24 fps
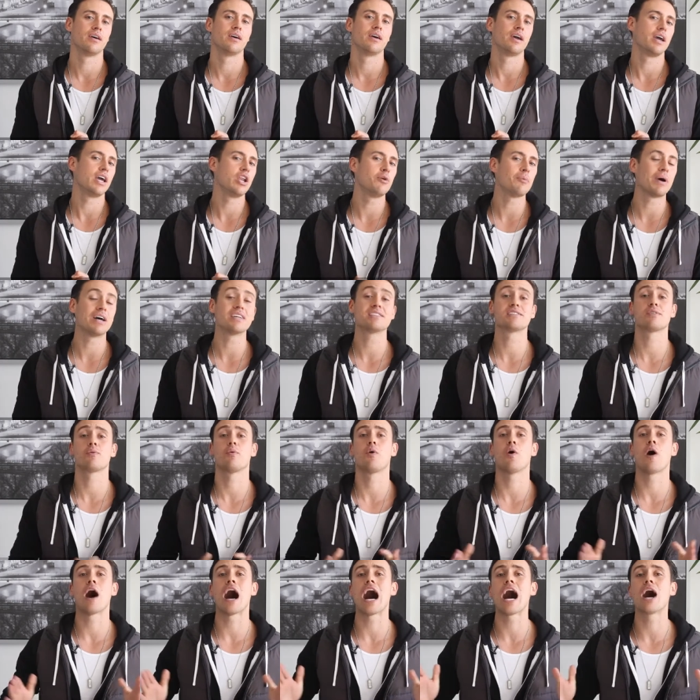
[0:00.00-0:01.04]
And you might say,
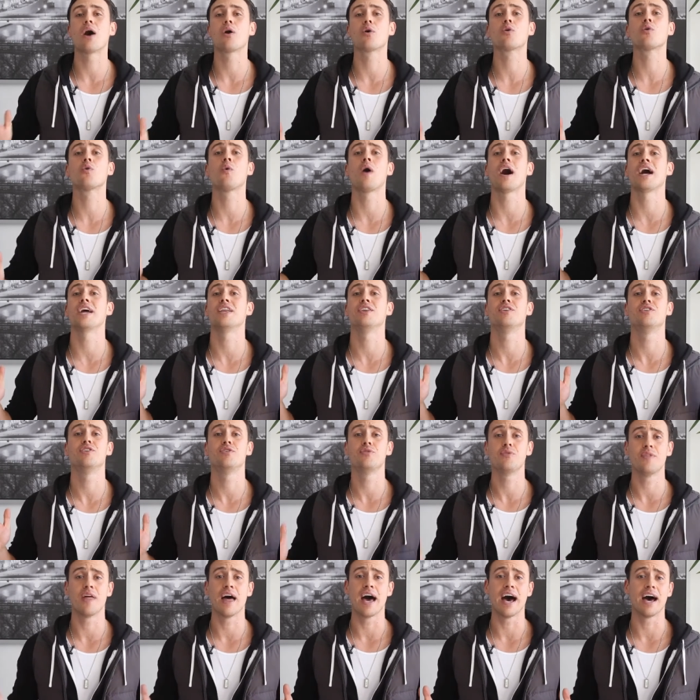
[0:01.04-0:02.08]
well, how do I
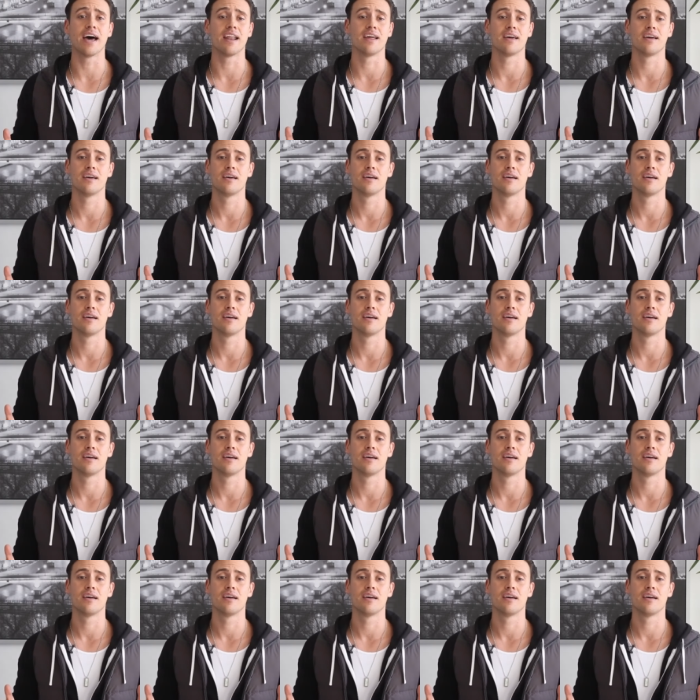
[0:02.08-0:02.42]
do that?